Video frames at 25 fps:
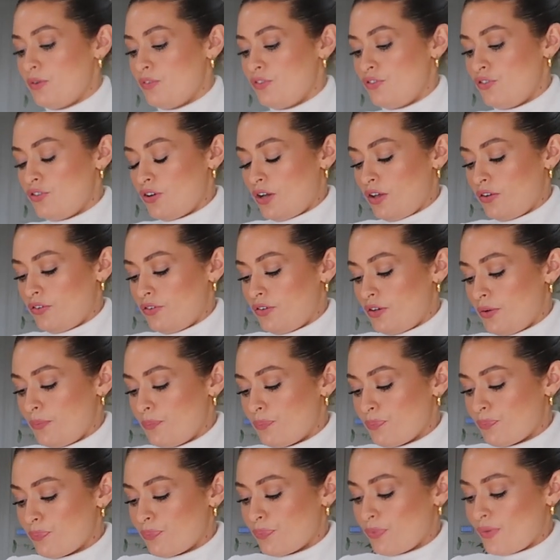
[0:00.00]
Just
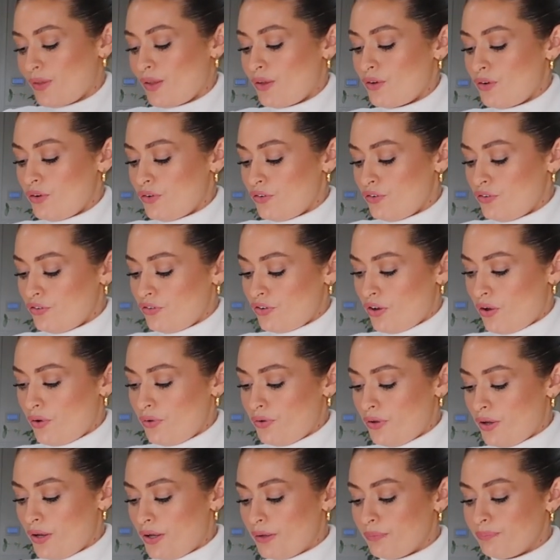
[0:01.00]
show
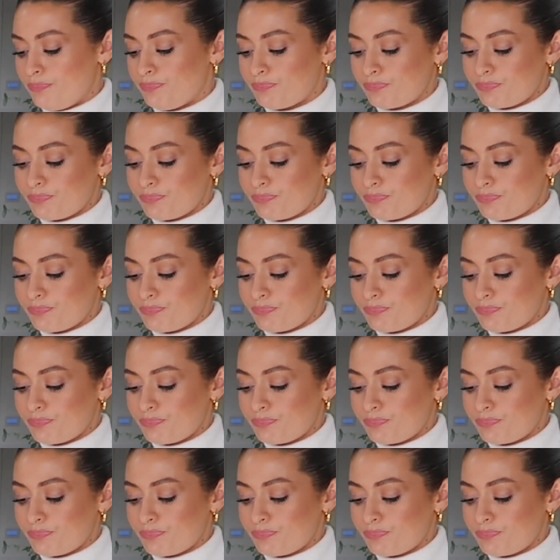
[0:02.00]
you